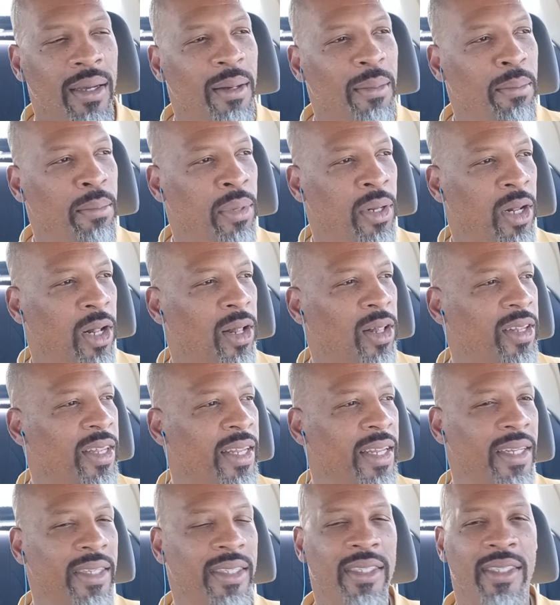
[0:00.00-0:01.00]

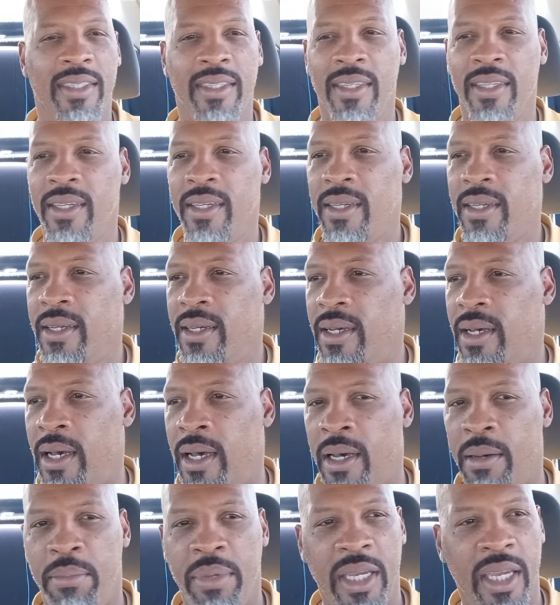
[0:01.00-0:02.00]
baldness,
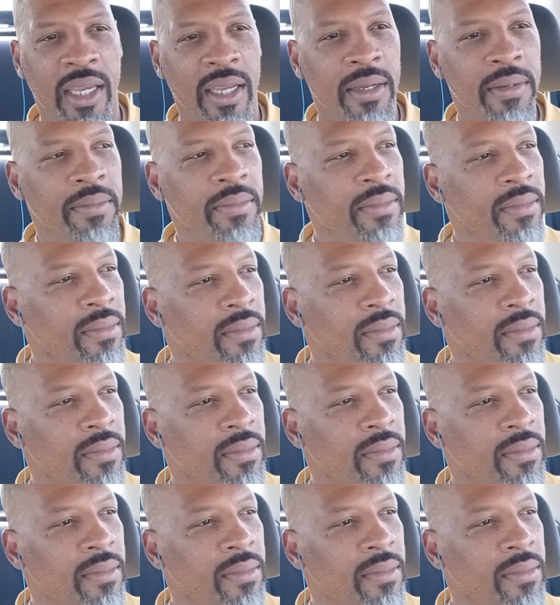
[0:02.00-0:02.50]
being,